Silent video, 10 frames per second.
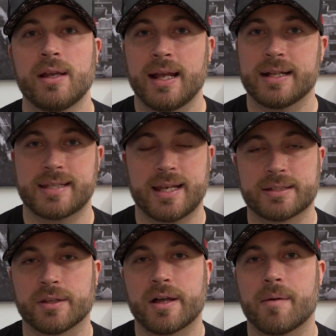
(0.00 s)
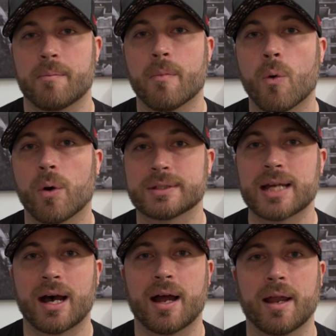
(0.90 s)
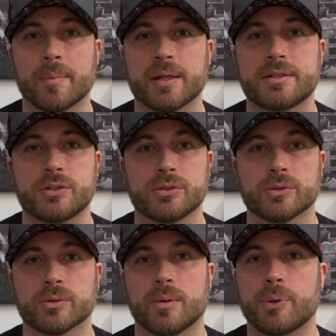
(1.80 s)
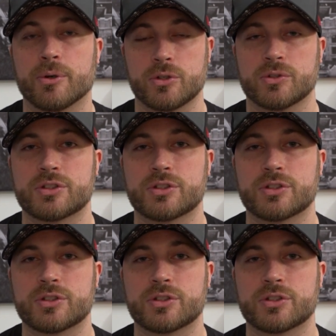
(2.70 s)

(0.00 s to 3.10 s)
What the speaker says: it takes a lot more time to produce